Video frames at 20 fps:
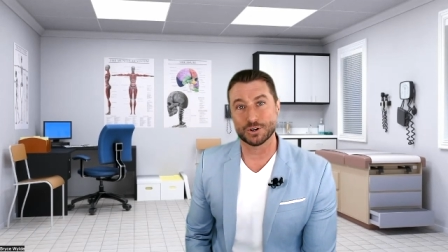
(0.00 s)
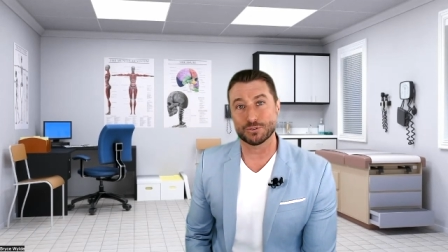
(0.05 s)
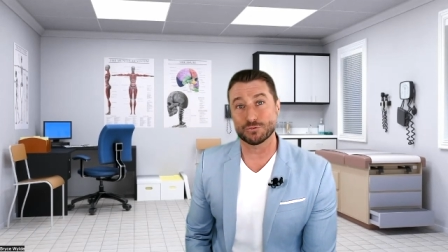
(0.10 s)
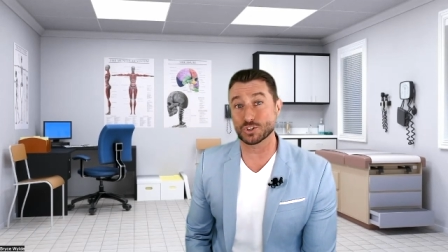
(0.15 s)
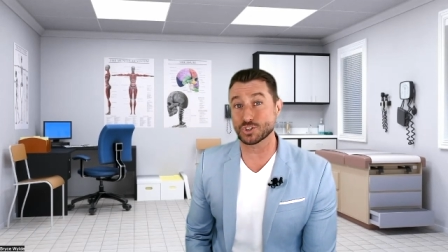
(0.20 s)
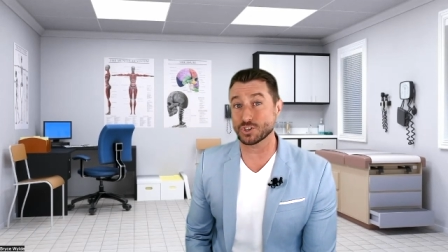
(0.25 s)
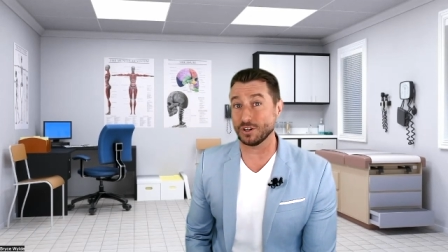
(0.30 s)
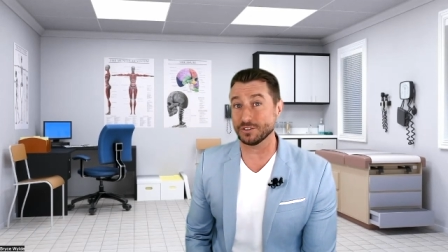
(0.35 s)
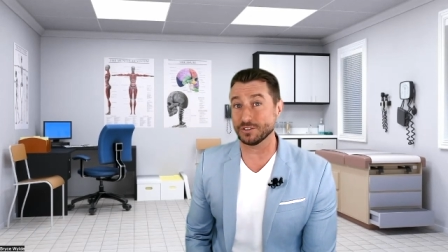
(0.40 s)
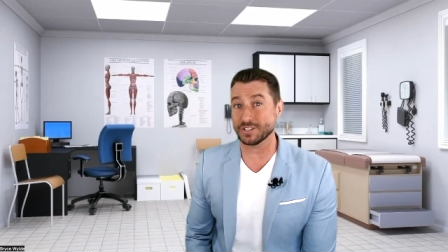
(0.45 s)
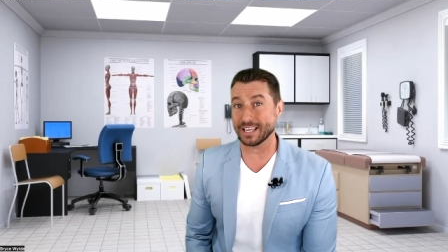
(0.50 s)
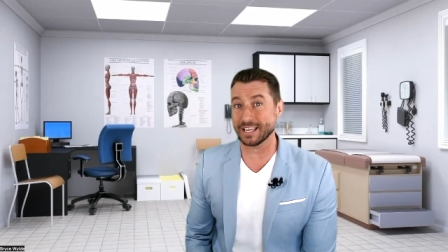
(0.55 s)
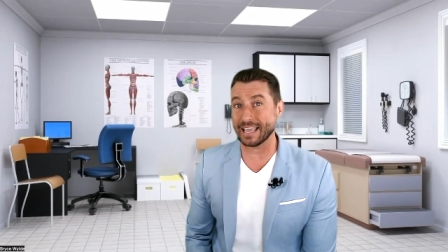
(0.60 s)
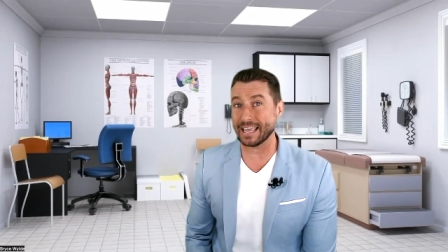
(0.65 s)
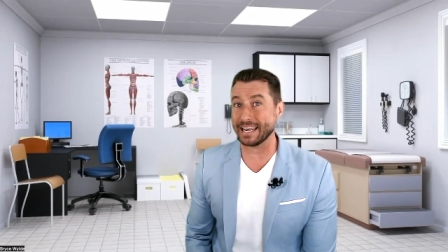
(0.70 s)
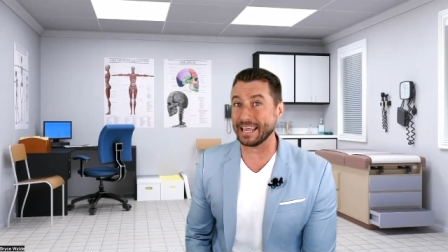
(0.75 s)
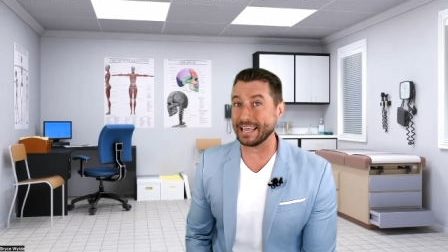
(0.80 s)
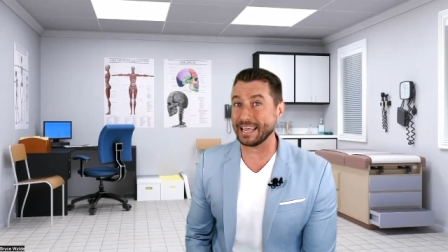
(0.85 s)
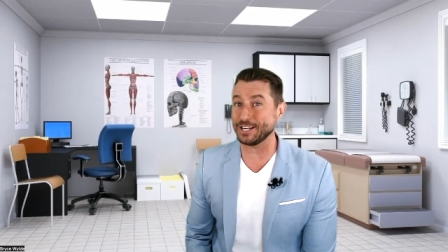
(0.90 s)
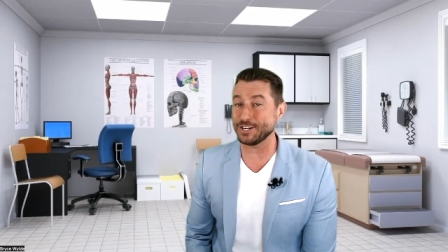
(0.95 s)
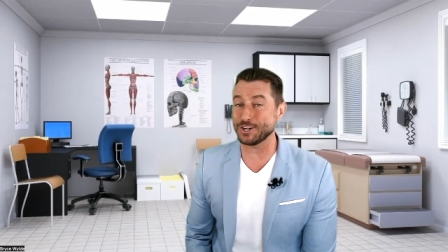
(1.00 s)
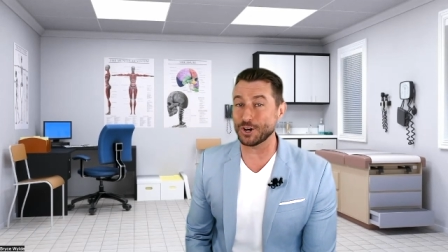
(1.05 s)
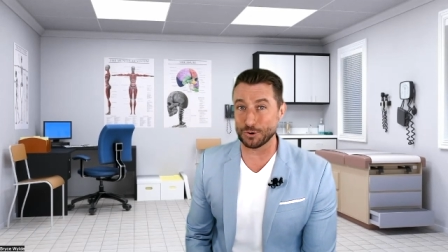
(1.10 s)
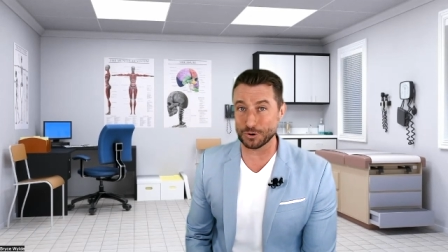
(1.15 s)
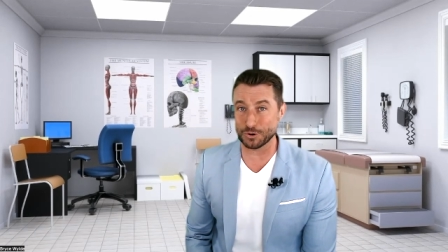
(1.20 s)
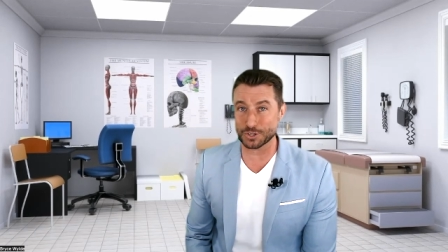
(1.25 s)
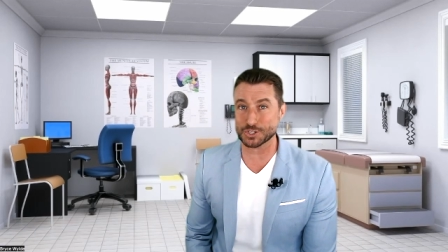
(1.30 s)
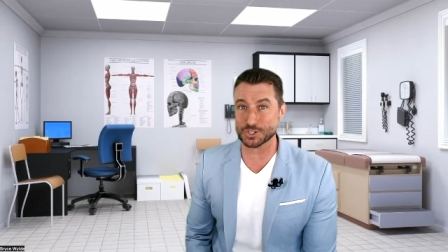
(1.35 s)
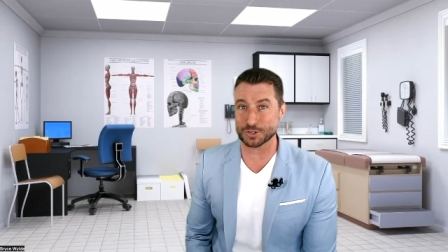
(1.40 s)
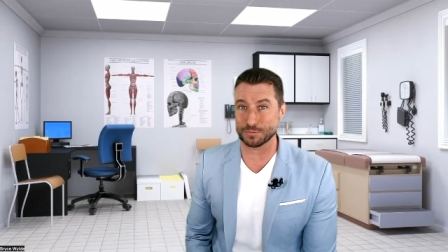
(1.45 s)
resulting in a
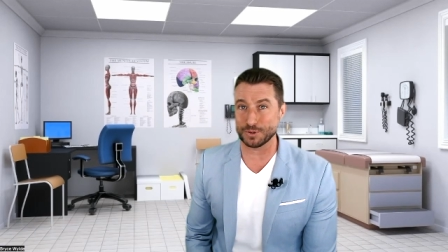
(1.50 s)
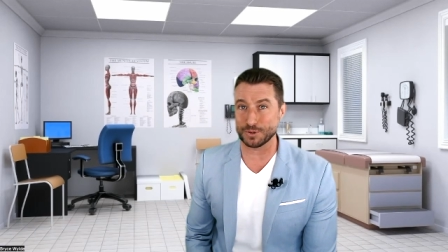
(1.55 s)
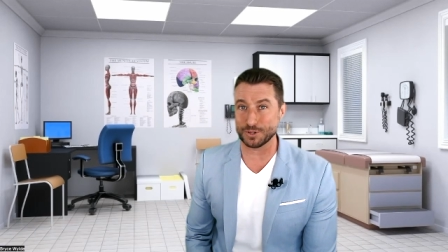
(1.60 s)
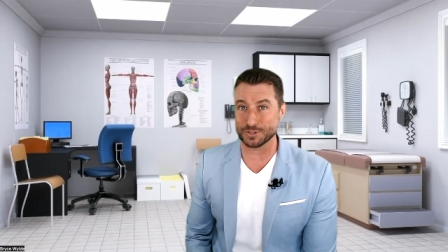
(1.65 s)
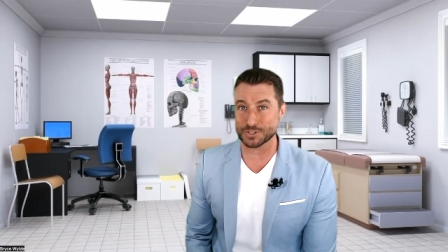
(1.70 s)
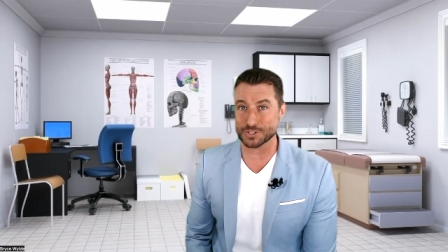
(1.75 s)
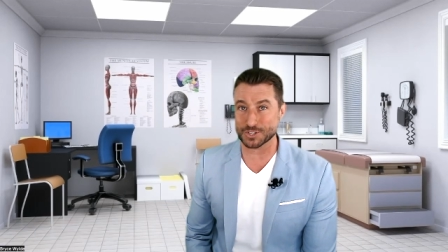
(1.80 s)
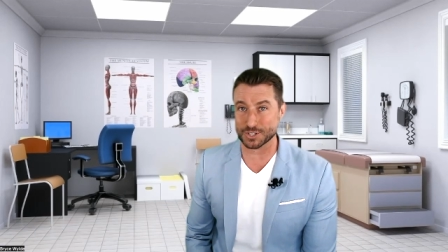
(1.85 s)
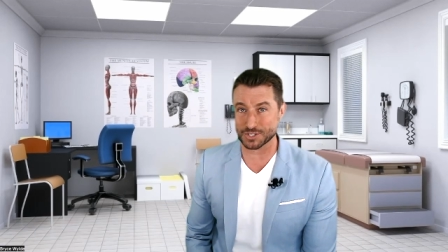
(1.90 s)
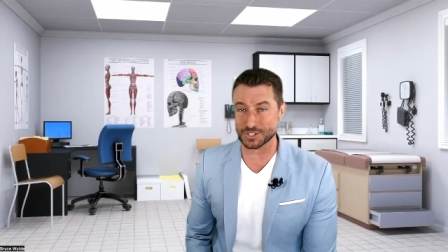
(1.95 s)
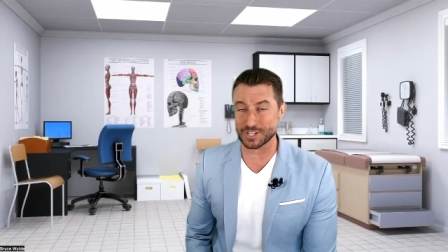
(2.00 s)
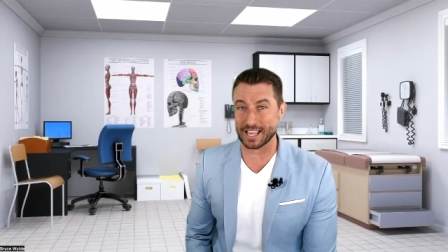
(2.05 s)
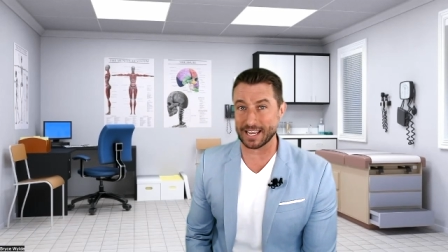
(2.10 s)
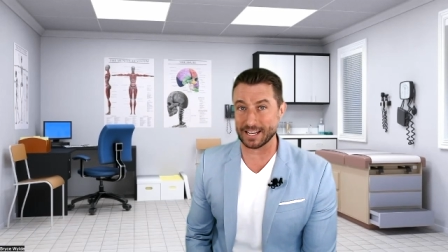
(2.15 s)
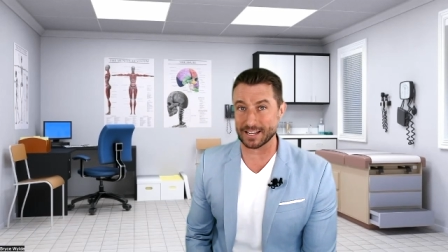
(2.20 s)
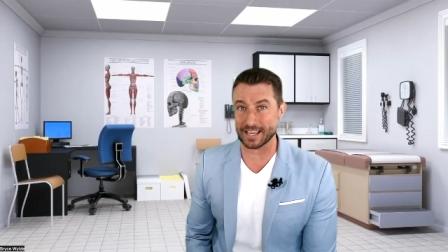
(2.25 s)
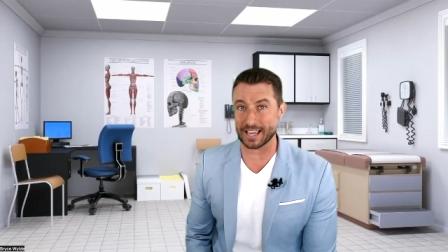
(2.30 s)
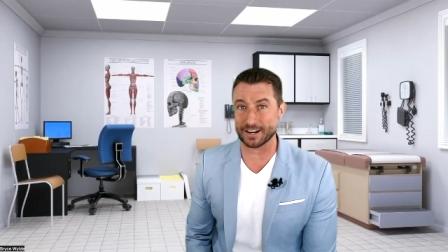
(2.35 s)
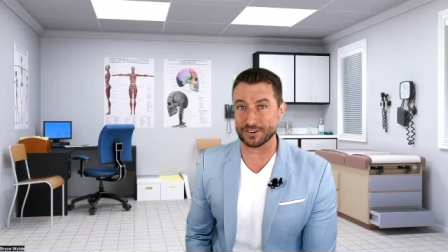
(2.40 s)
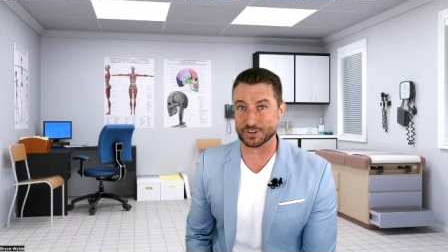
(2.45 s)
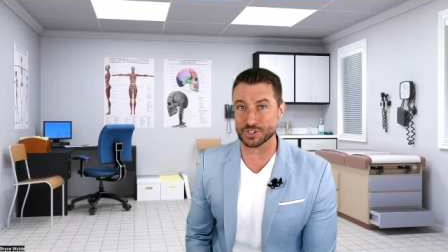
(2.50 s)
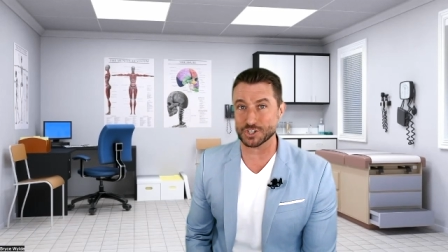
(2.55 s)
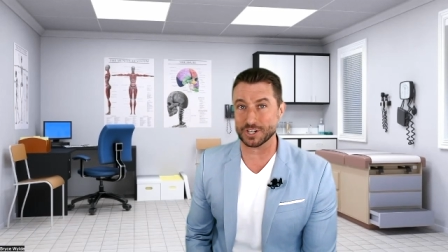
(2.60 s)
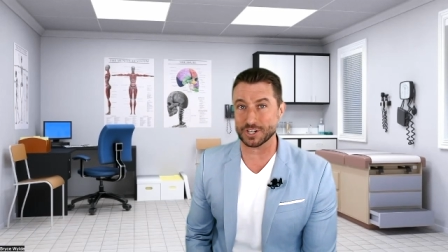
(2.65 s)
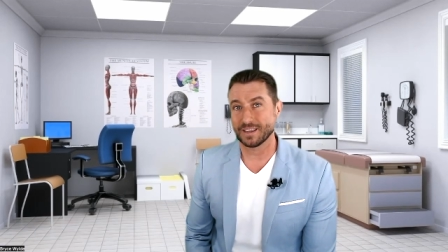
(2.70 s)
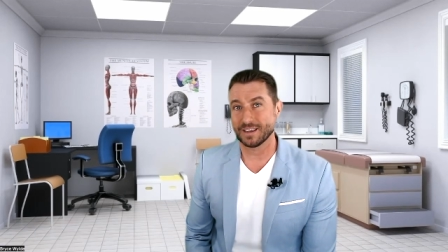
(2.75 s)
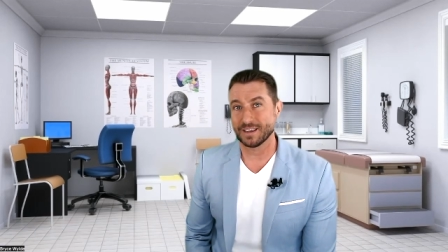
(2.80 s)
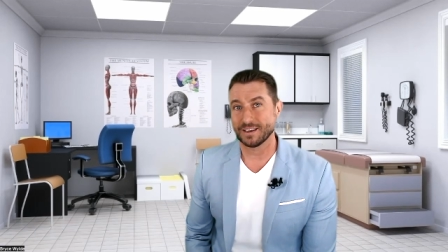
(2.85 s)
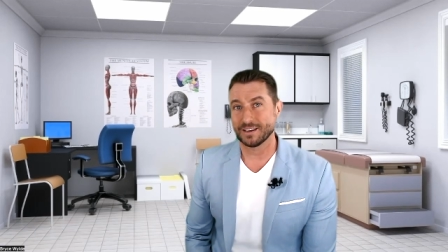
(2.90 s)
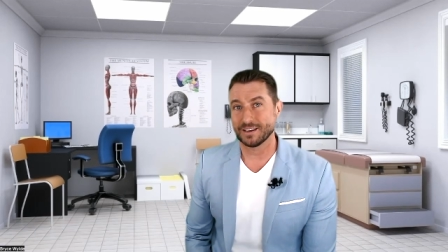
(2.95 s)
noticeable sustained
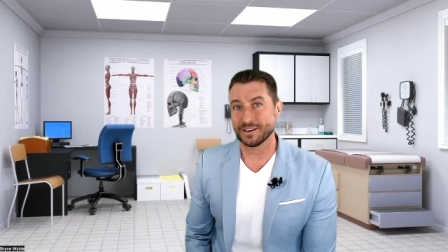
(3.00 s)
energy.